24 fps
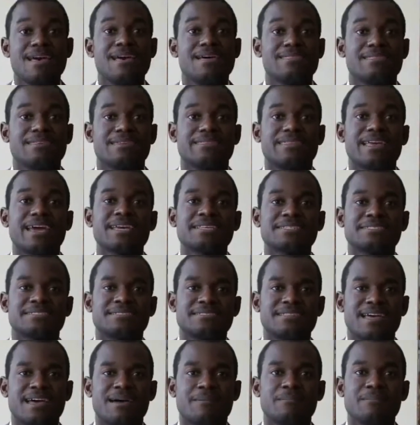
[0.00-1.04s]
The next
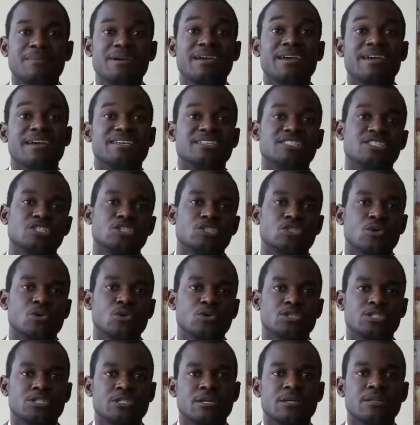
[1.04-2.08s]
step is
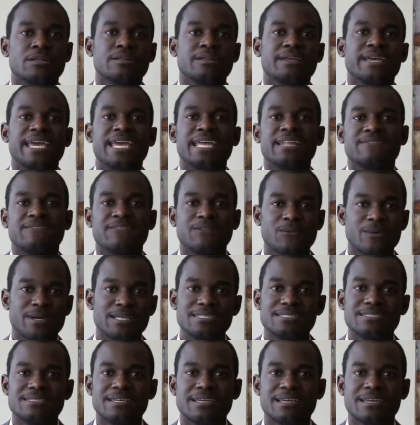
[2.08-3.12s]
social
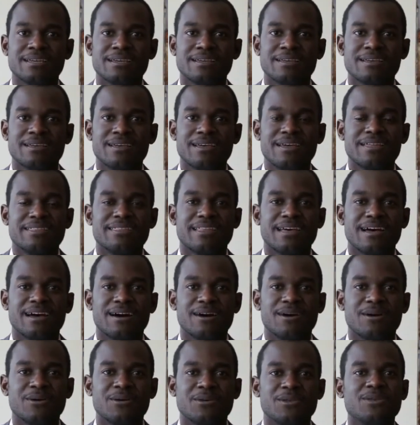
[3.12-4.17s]
influencing.
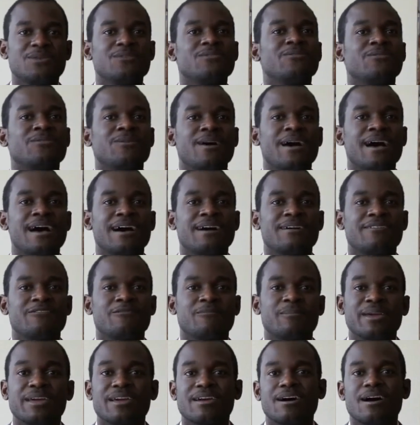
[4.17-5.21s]
Now, you have
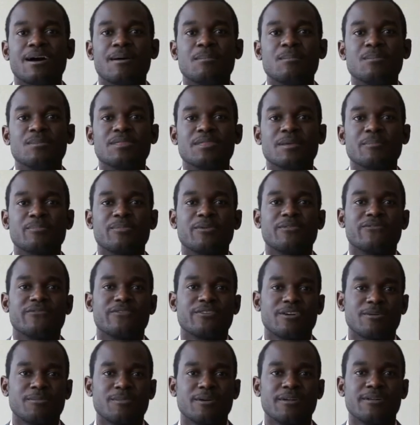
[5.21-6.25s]
become the
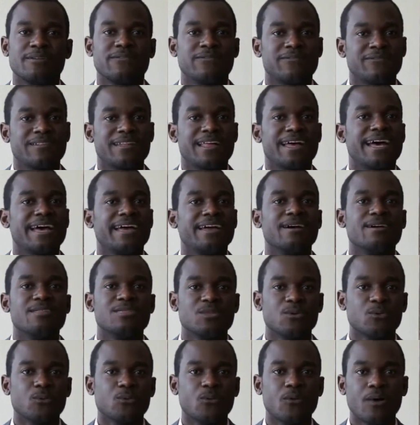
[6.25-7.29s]
proverbial fly on
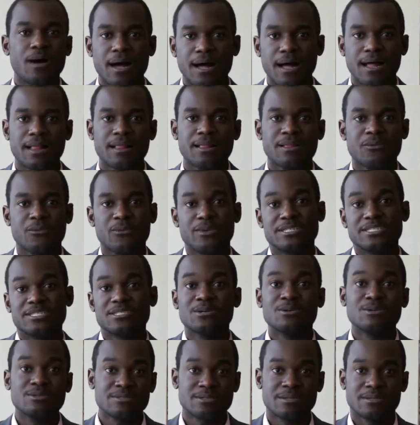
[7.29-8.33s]
the wall with
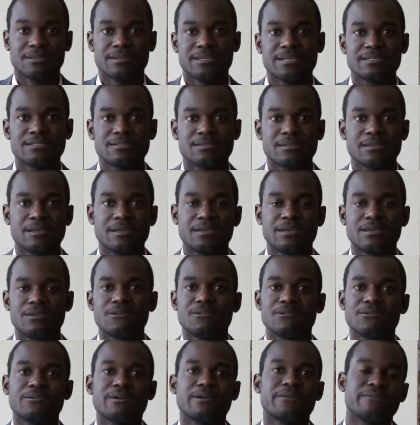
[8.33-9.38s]
social listening. You
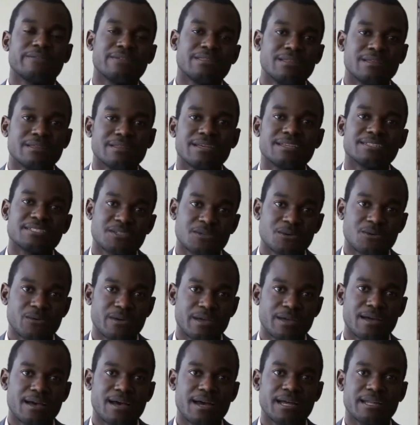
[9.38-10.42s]
know everything that's
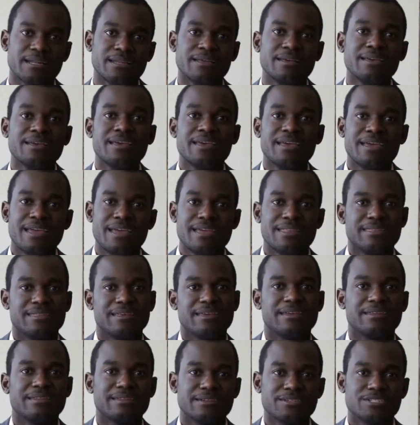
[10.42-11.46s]
going on in the
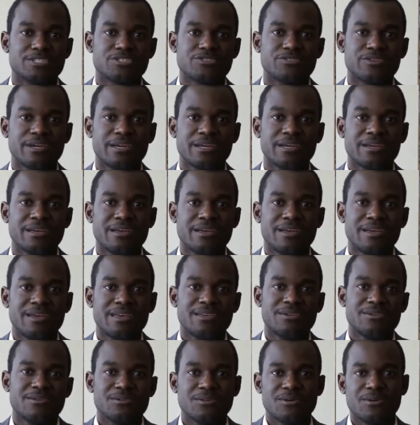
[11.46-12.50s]
industry.
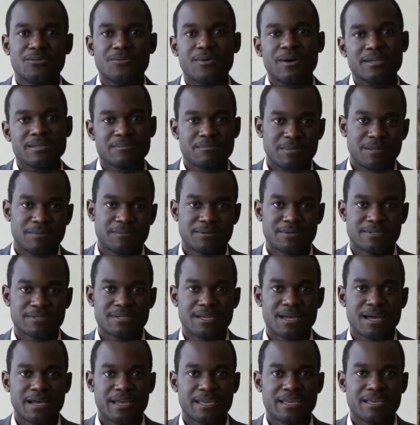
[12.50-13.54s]
You know what people are
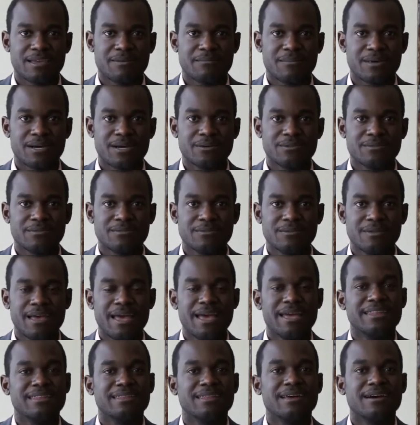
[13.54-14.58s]
talking about,
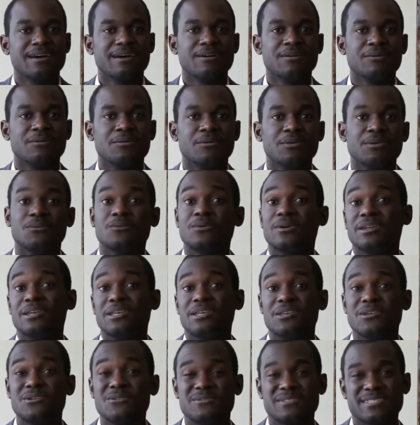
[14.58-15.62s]
and now you want to
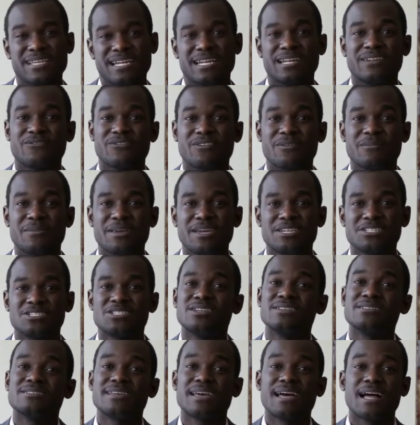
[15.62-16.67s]
use that
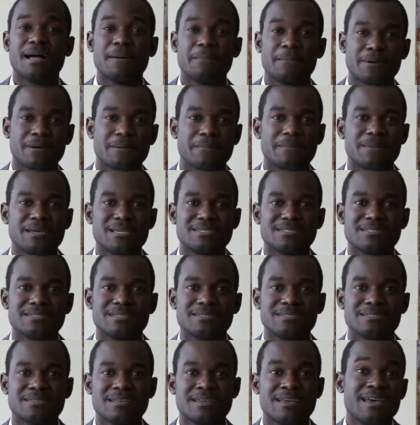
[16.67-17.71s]
information to help your
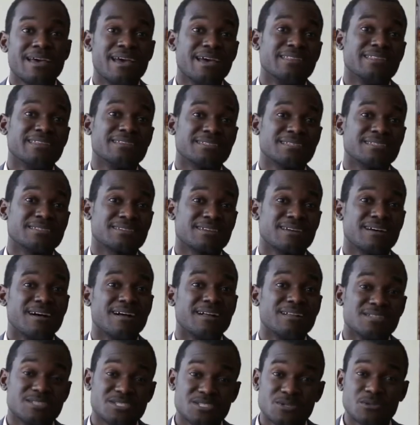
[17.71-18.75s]
business. And this is
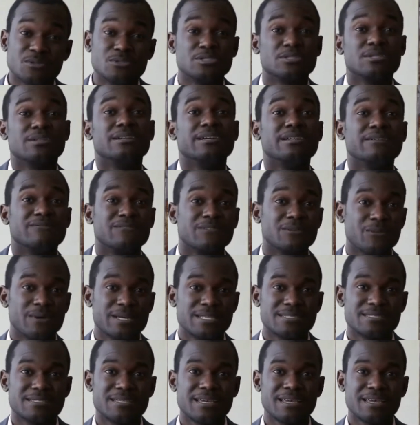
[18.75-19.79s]
called social
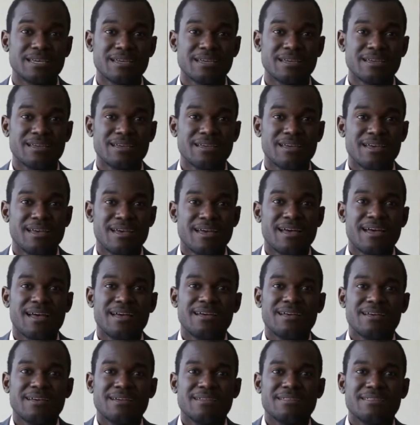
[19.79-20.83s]
influencing.
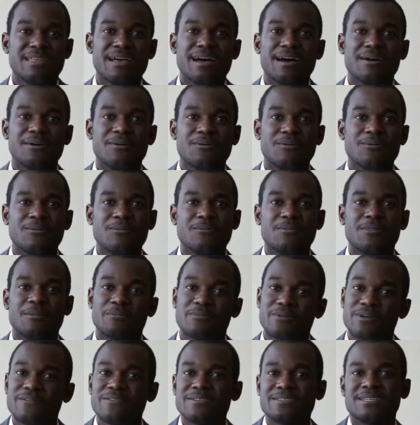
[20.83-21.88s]
Now, the
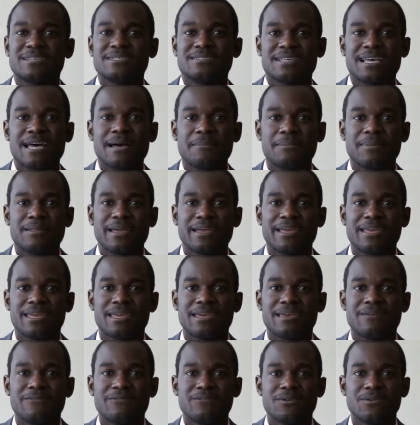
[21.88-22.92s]
previous example I
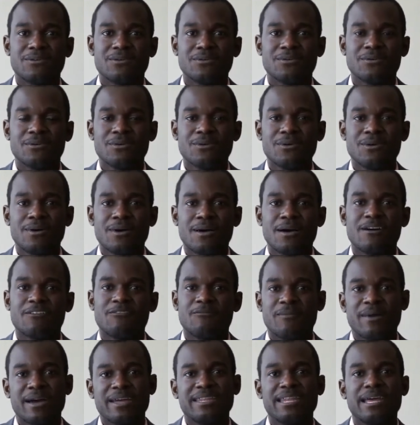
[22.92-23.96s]
gave you of
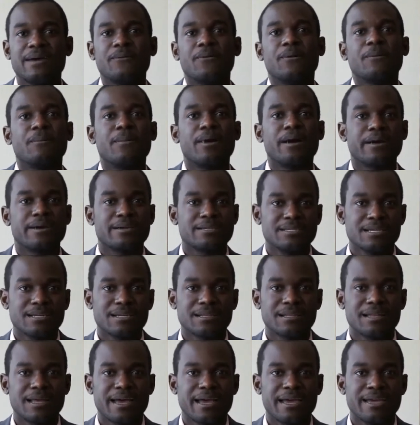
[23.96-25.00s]
my network marketing
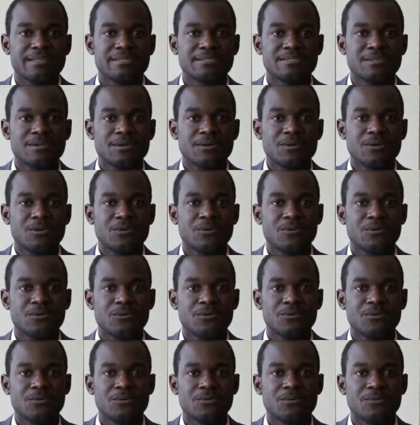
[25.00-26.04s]
clients
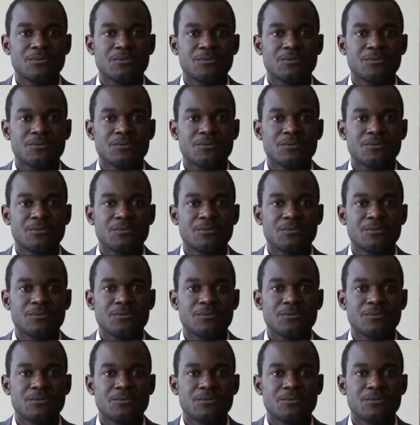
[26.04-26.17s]
who